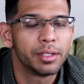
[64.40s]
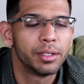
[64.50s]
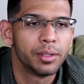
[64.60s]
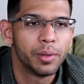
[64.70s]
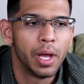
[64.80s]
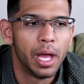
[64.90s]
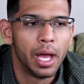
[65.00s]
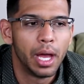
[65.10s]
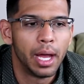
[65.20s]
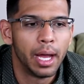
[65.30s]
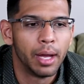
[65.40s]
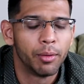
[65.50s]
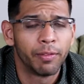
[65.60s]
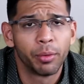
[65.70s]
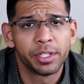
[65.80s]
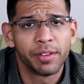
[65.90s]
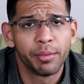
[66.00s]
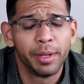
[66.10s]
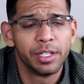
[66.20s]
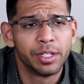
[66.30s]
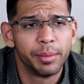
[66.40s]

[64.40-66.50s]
to for whichever major,